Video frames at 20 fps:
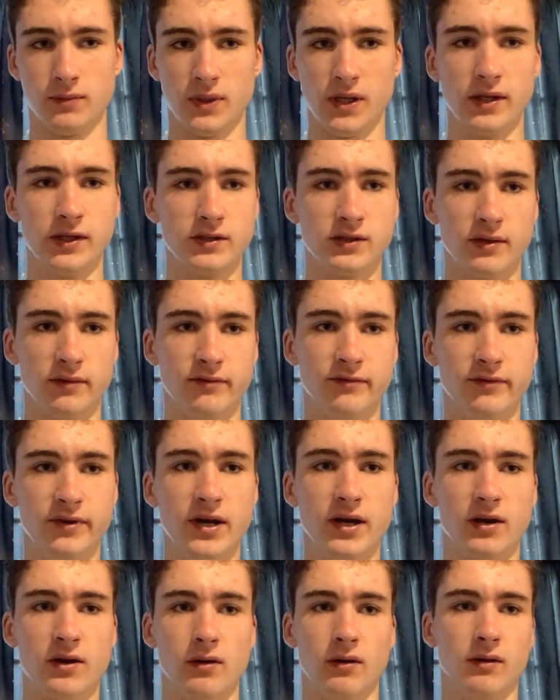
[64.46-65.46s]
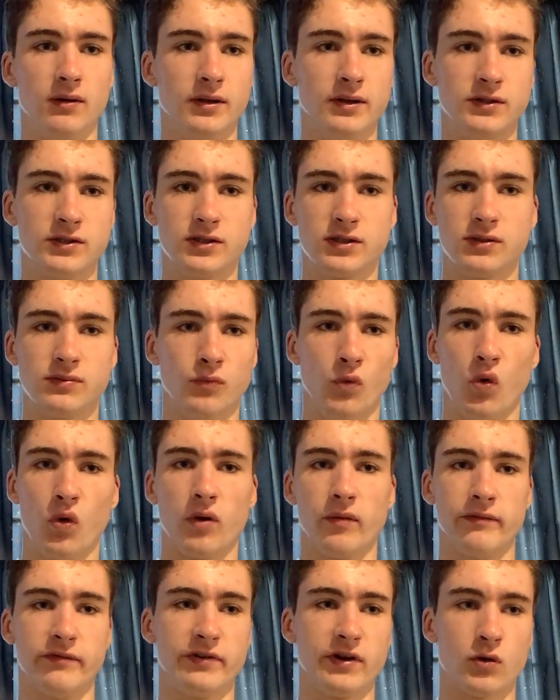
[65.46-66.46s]
It's a vehicle, it's more
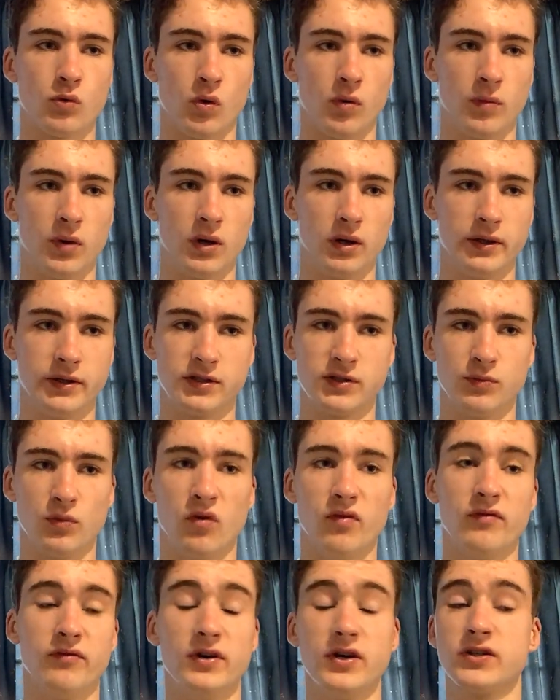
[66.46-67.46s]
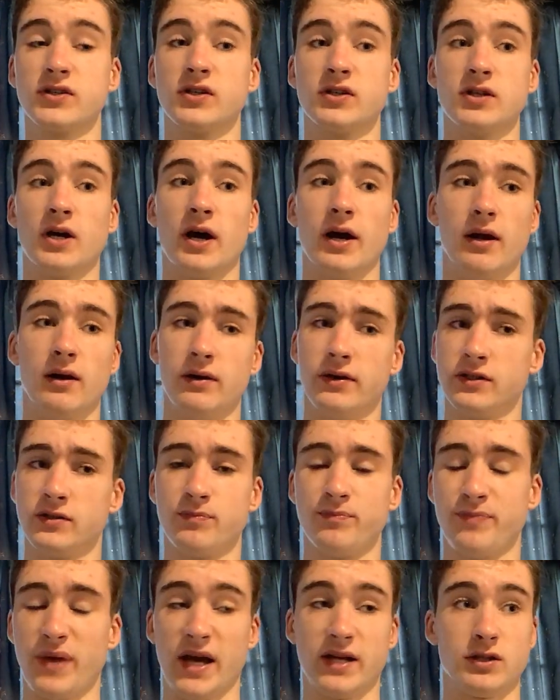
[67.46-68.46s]
configurable, it's more versatile, it's
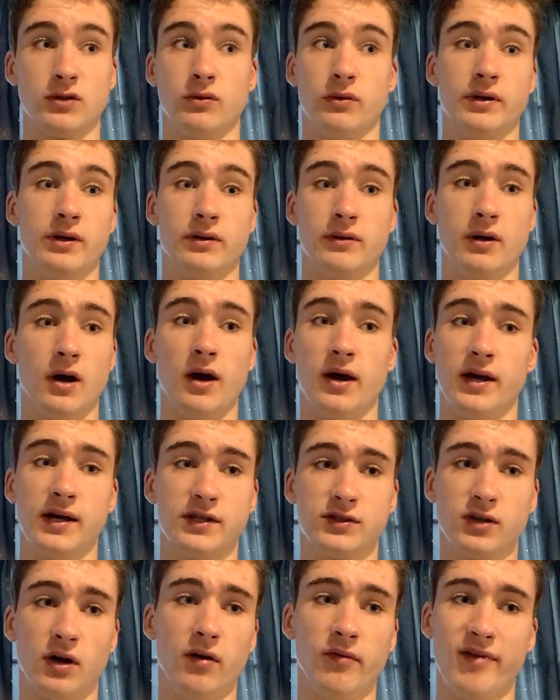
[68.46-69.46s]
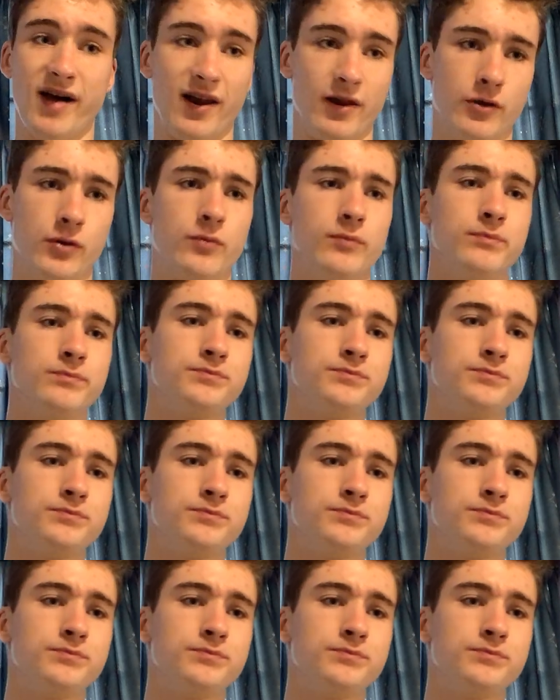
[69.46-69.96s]
better in ISR value.